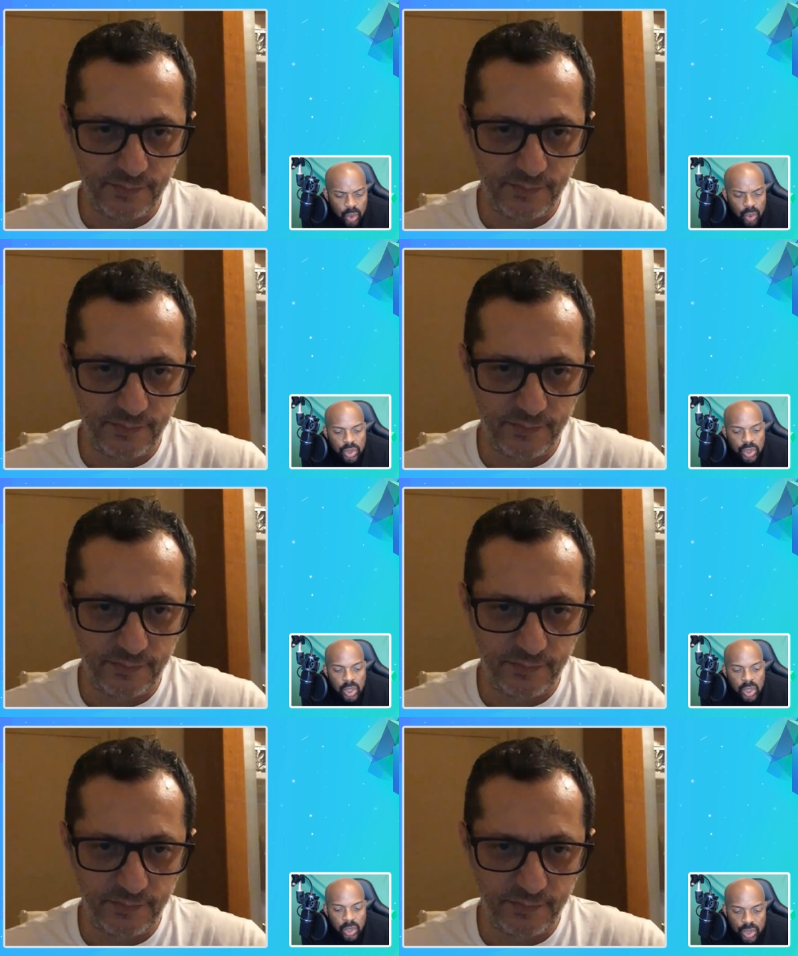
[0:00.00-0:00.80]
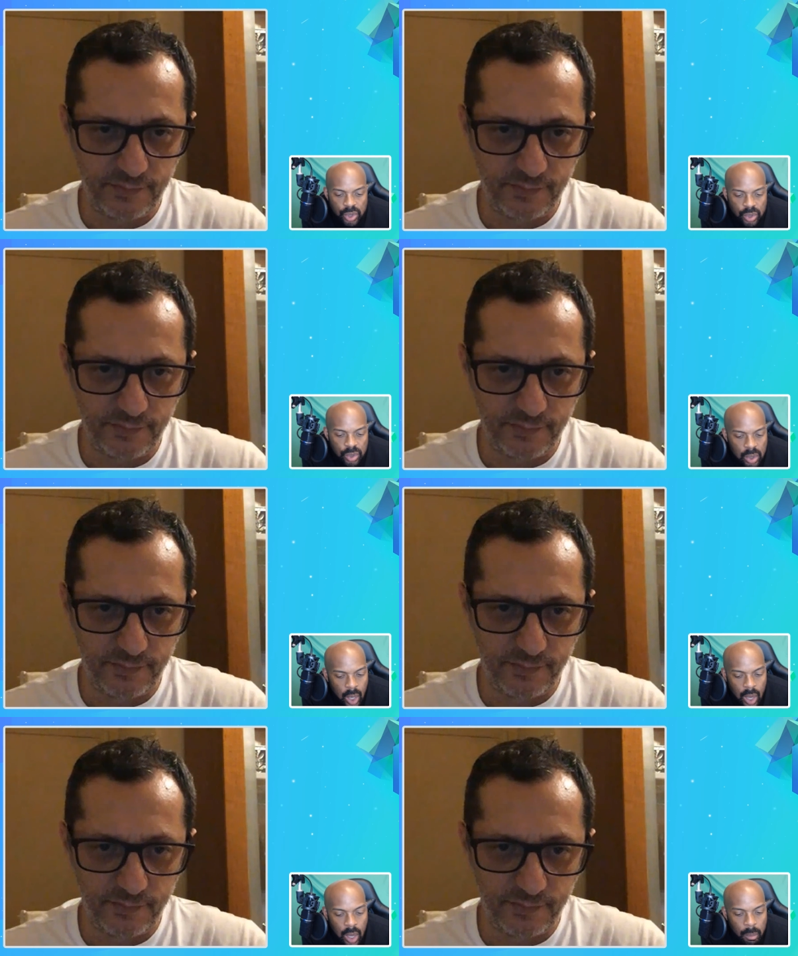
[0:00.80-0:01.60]
Speaker 1: solution
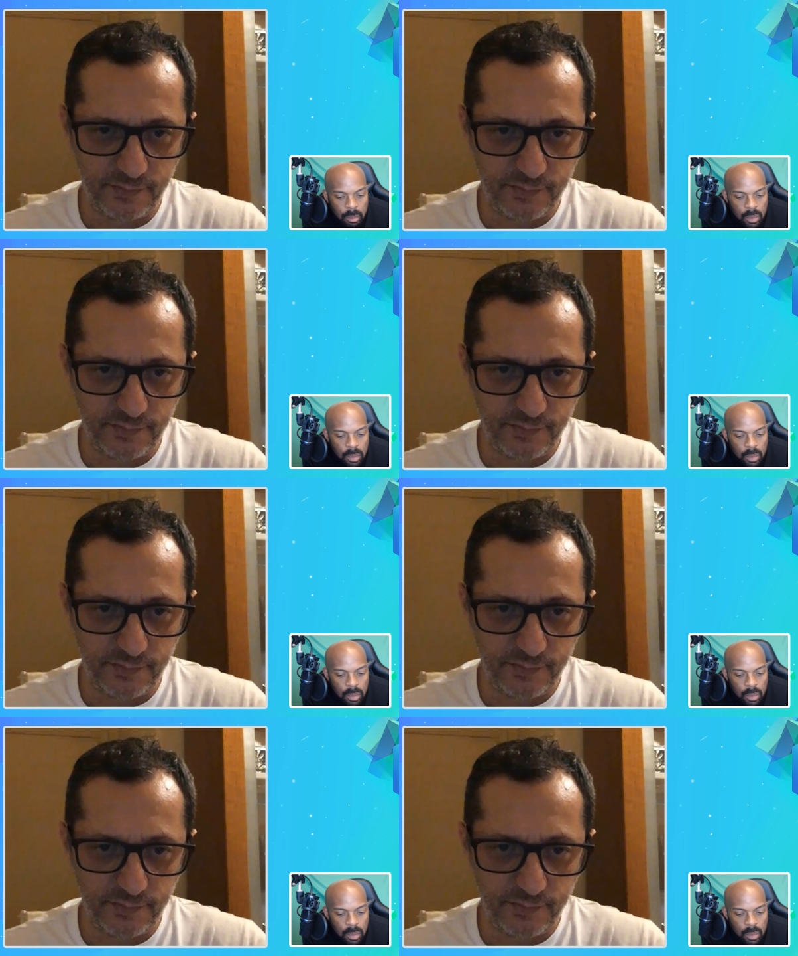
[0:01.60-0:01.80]
um,